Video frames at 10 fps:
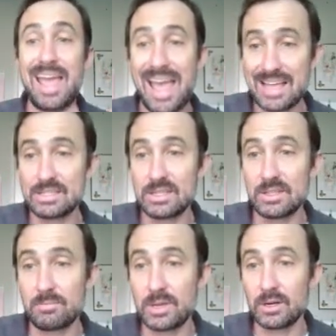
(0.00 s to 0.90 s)
add to
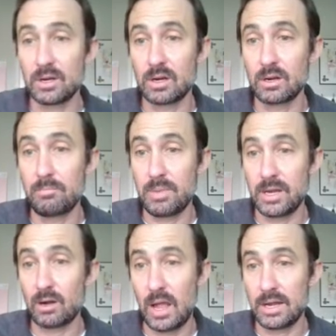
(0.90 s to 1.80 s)
the bigger,
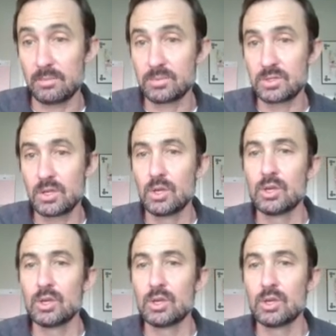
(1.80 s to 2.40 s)
bigger items?